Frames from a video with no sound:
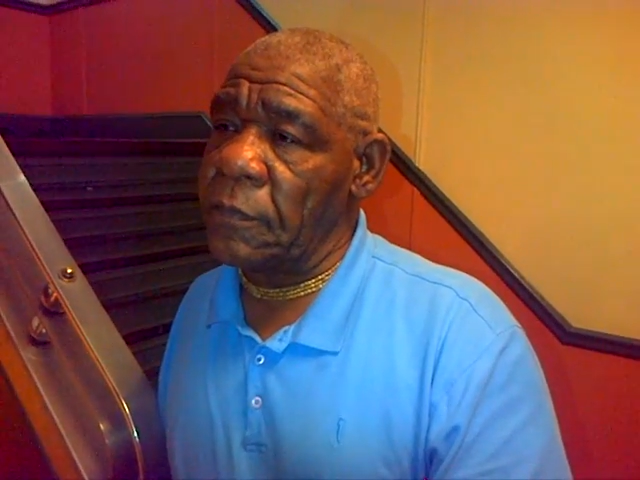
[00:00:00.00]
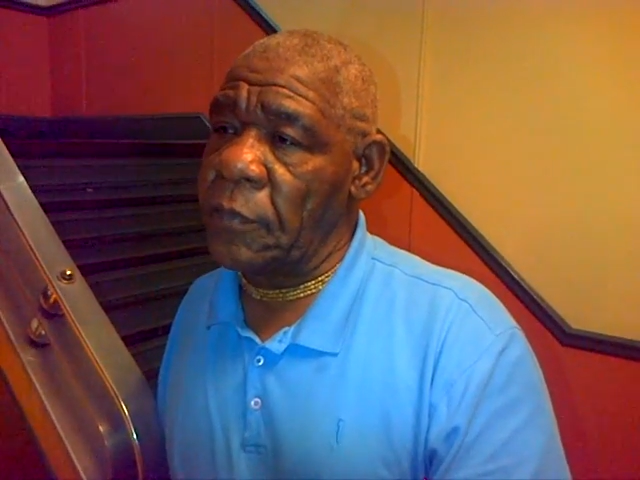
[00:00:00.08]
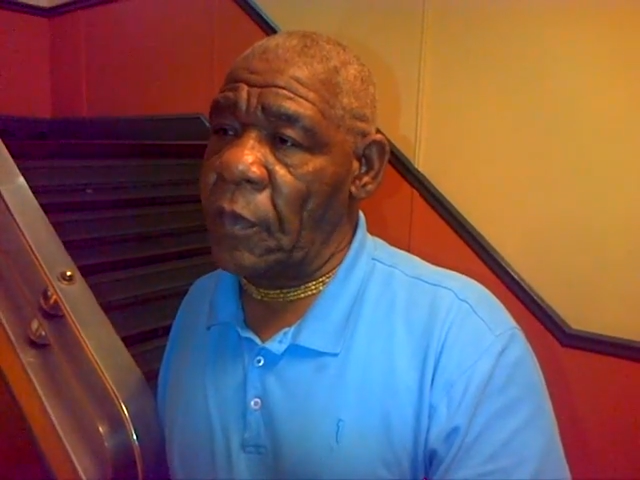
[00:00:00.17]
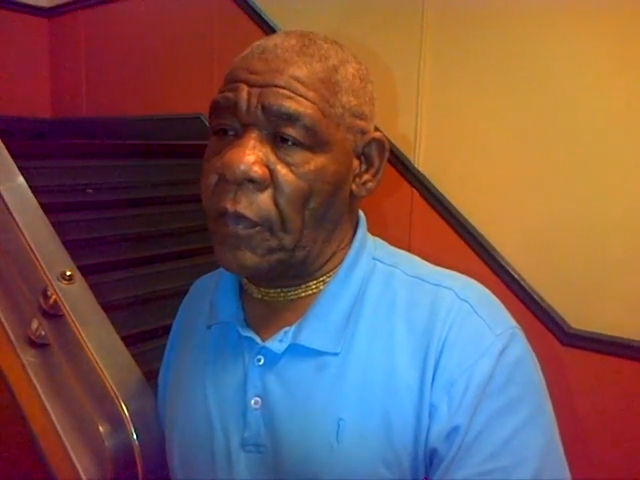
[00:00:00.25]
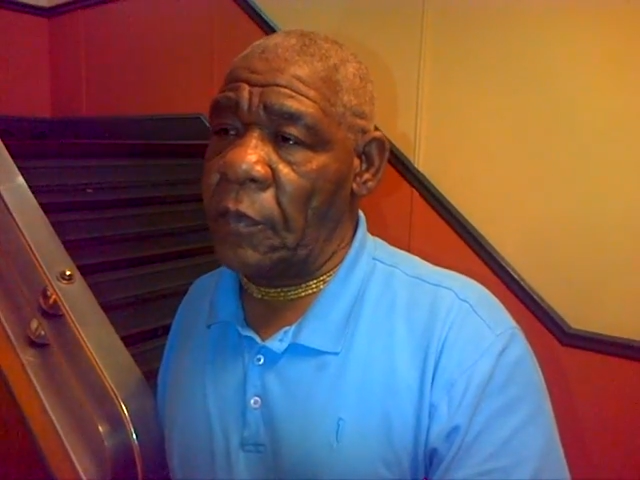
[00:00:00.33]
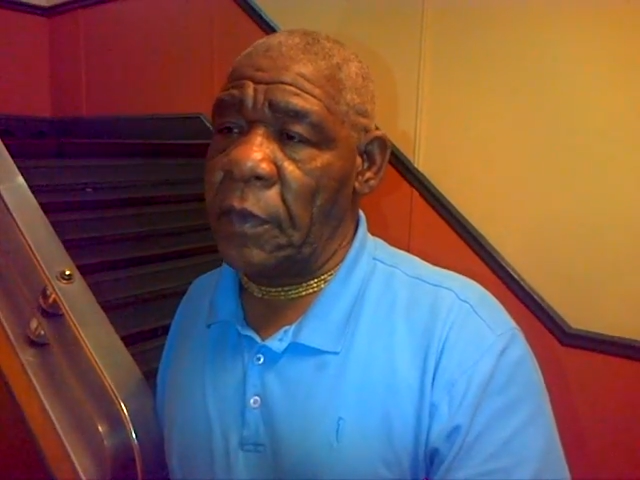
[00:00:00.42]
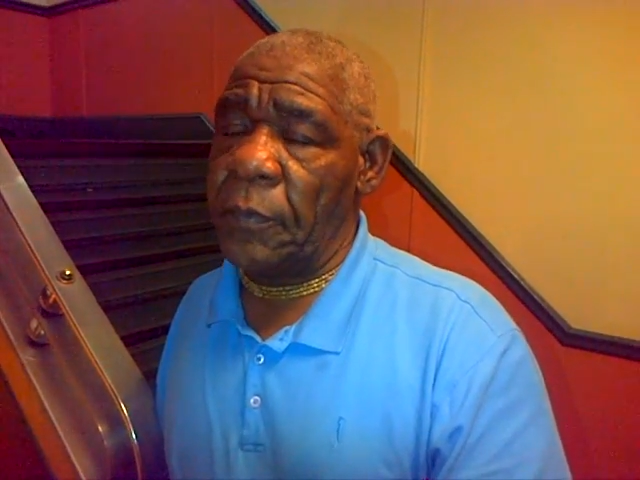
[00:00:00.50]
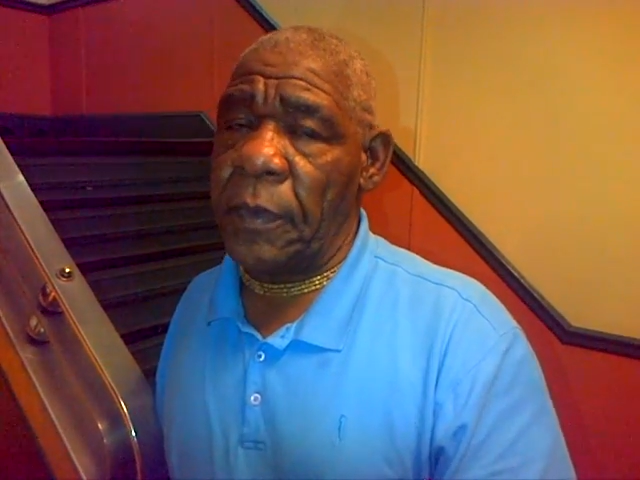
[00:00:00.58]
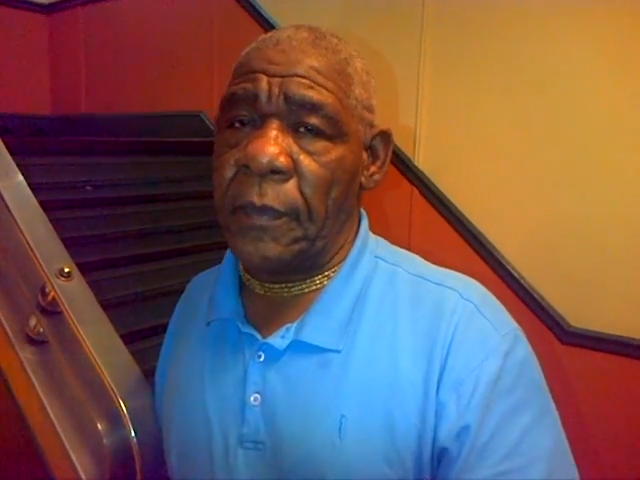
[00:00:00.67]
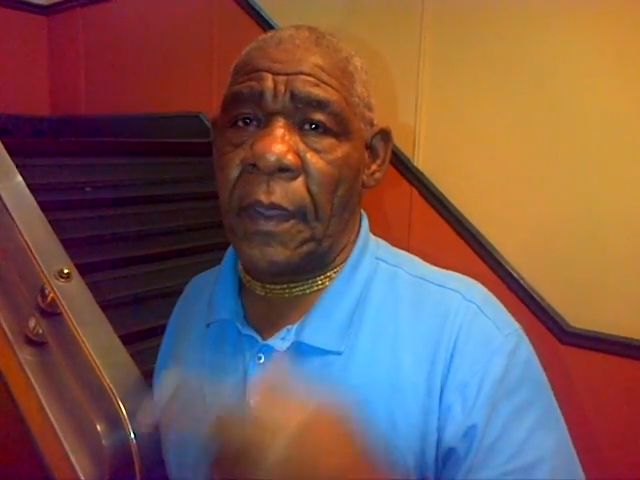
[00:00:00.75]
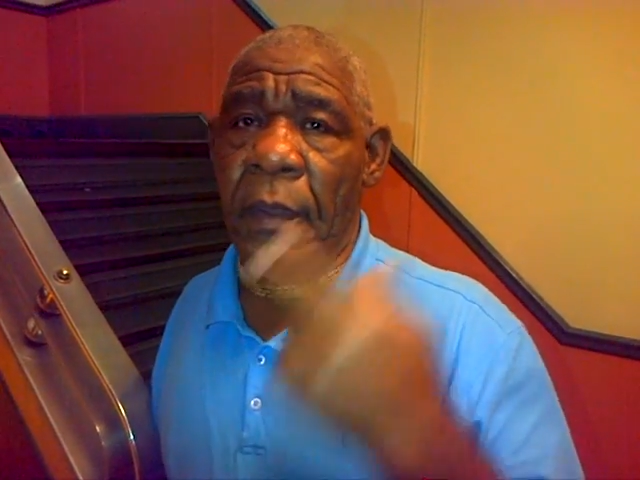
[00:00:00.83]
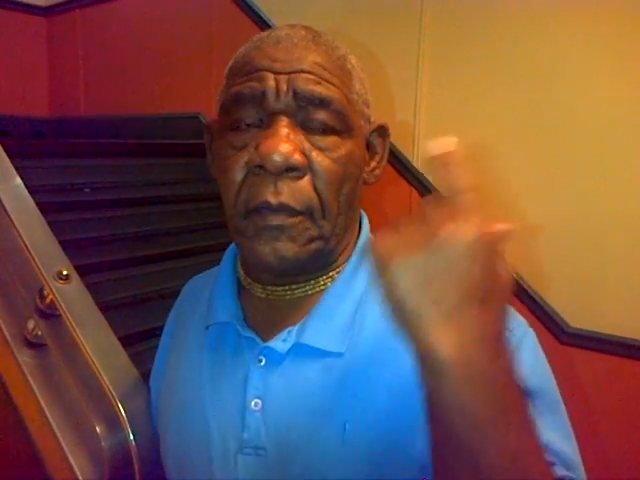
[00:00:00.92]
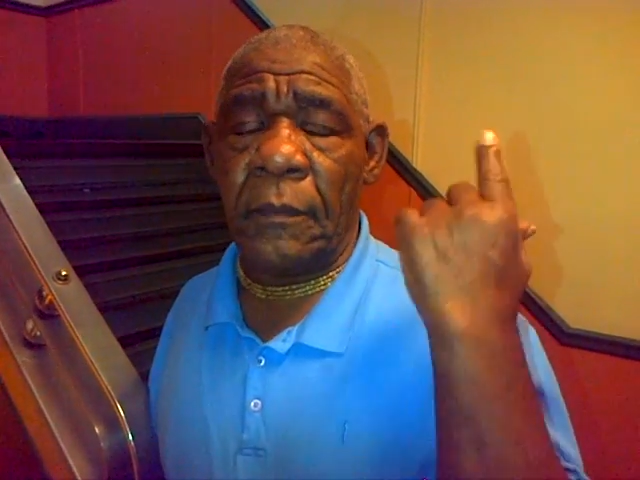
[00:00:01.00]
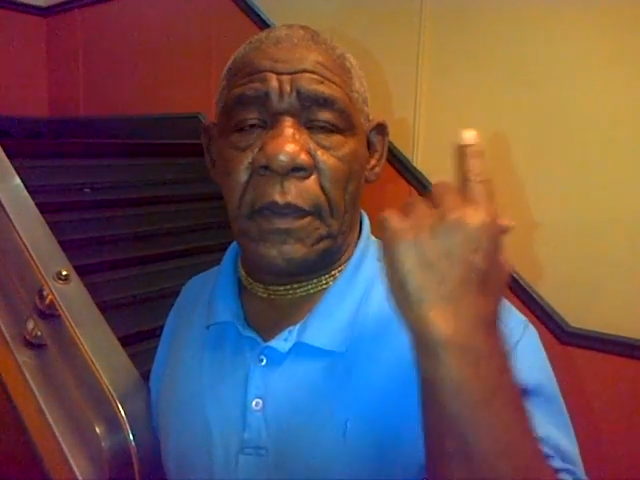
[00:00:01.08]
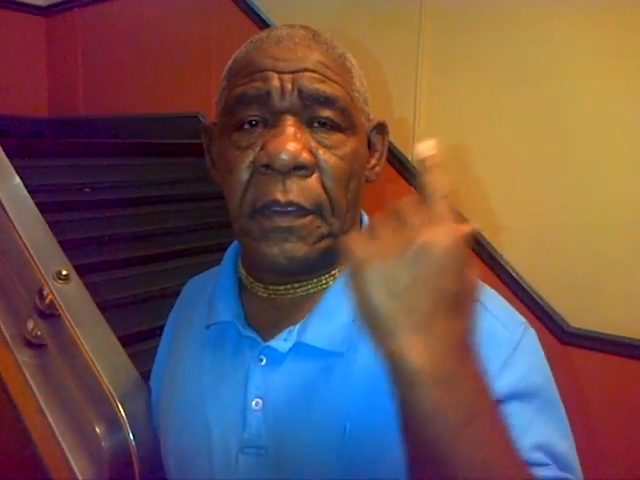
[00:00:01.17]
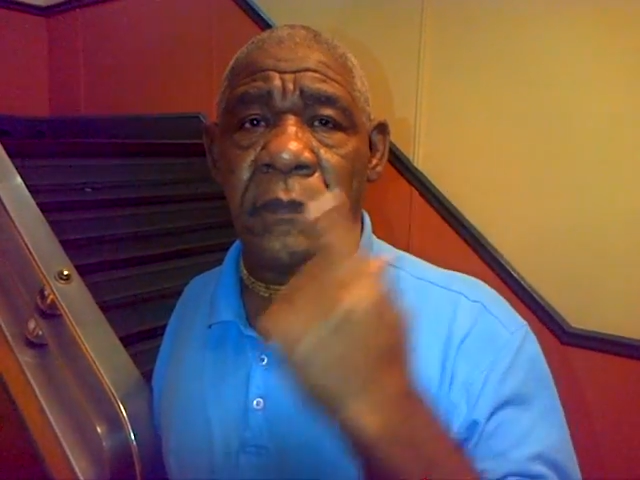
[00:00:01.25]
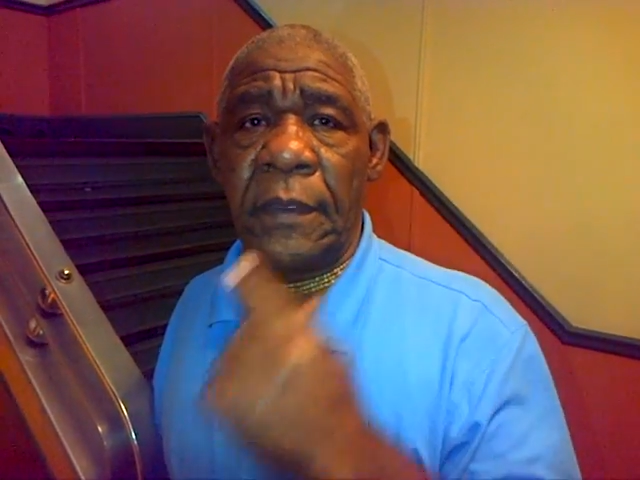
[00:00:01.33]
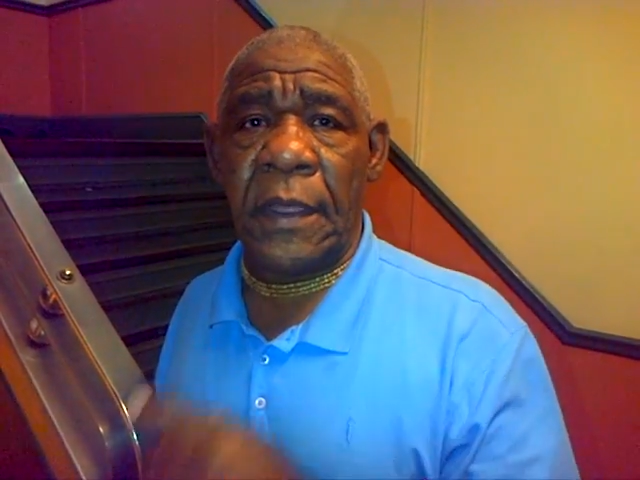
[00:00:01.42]
To all these people, I don't
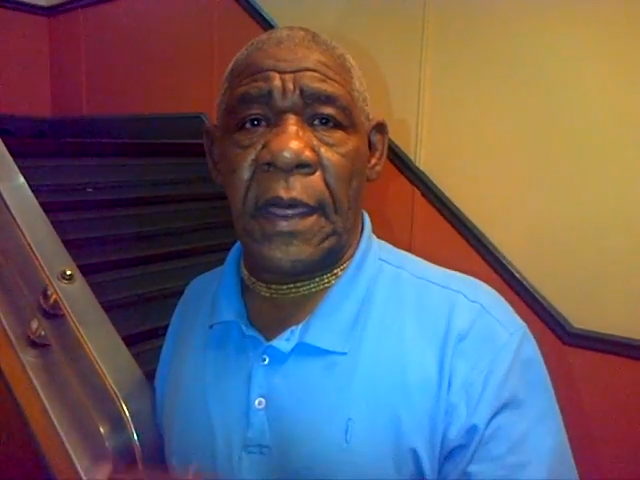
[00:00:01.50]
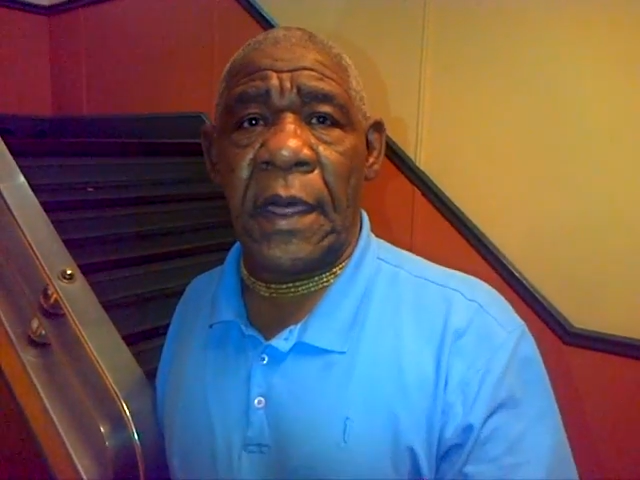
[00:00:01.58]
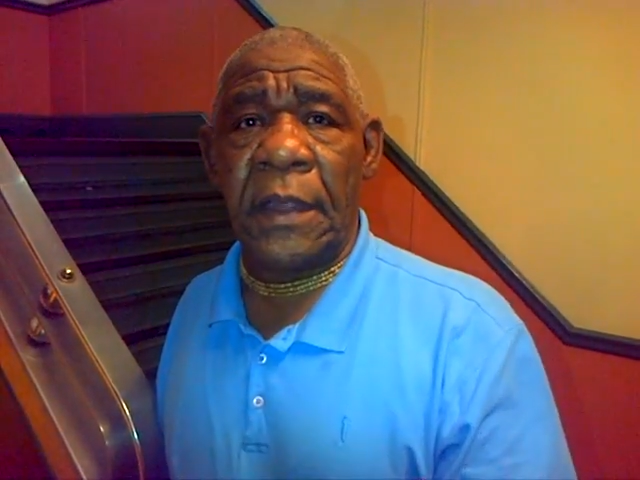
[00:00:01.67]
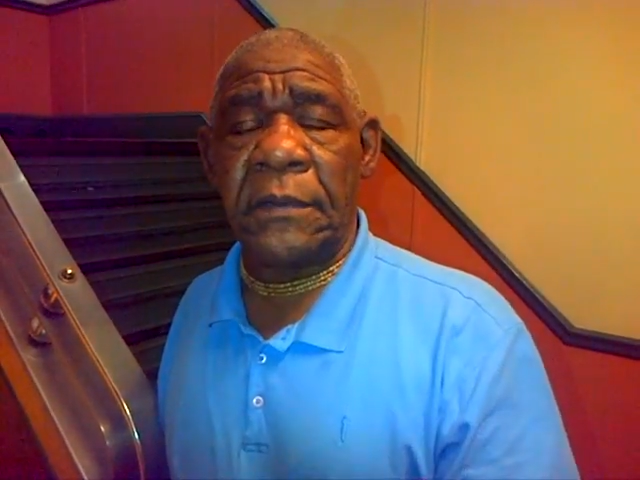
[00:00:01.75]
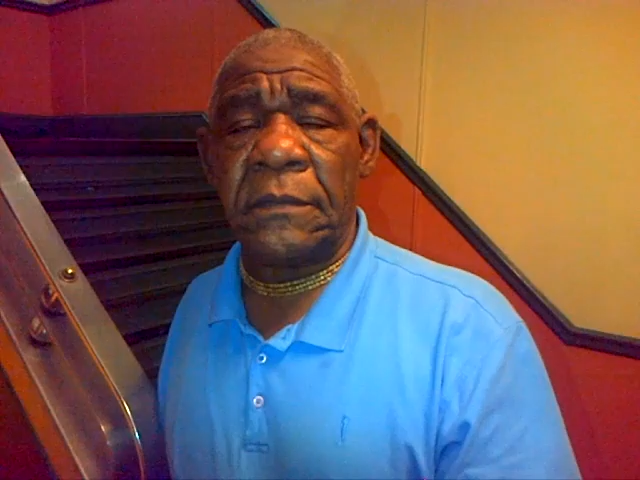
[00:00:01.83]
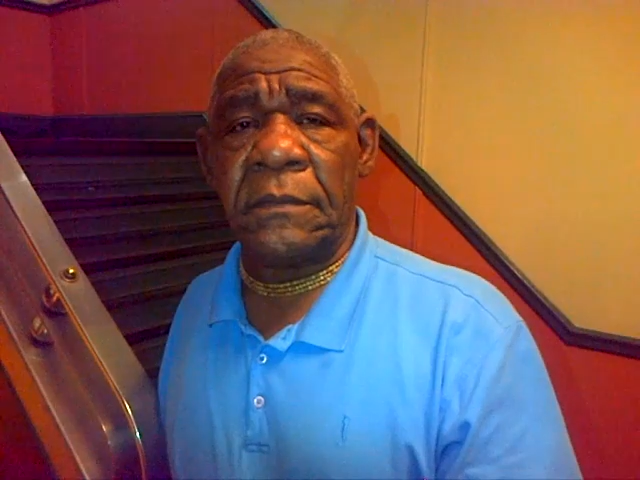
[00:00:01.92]
believe in God.